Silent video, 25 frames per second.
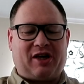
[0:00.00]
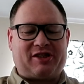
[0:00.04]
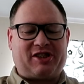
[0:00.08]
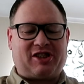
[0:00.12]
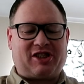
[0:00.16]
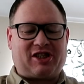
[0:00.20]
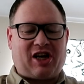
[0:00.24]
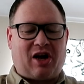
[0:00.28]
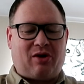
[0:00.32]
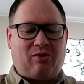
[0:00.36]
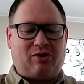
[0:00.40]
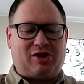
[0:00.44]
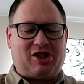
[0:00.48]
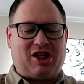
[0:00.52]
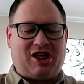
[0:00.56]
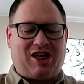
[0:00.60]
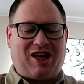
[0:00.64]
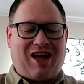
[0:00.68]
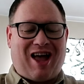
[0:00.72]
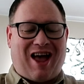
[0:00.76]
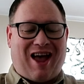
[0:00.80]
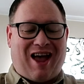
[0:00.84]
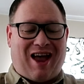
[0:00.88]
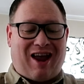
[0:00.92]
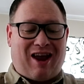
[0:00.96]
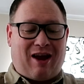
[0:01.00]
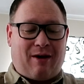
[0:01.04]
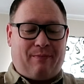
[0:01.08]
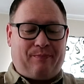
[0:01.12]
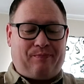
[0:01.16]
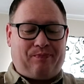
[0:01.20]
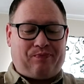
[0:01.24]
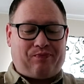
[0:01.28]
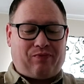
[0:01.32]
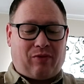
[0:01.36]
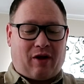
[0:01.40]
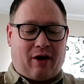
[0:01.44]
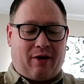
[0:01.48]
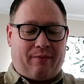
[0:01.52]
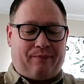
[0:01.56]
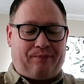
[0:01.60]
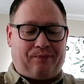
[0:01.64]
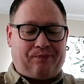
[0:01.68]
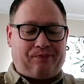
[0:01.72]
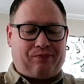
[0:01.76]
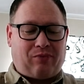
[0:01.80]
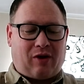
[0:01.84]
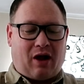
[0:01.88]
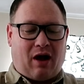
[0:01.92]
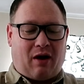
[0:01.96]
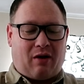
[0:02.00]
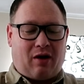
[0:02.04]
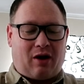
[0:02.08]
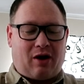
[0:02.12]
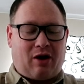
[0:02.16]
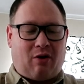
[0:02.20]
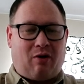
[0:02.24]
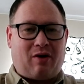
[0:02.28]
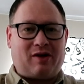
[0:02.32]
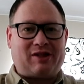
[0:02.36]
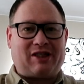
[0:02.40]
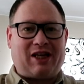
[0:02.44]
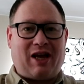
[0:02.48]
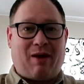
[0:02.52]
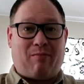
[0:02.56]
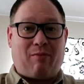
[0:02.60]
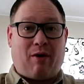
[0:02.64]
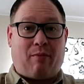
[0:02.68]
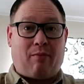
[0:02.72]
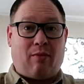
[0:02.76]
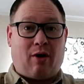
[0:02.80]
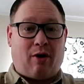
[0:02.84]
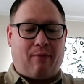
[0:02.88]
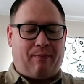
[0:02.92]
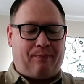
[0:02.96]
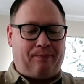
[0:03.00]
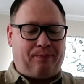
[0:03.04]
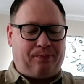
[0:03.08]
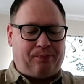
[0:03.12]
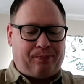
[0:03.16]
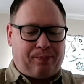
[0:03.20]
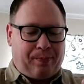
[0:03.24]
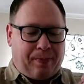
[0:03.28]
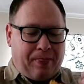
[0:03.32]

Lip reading: So today, I'm going to go and see my mum.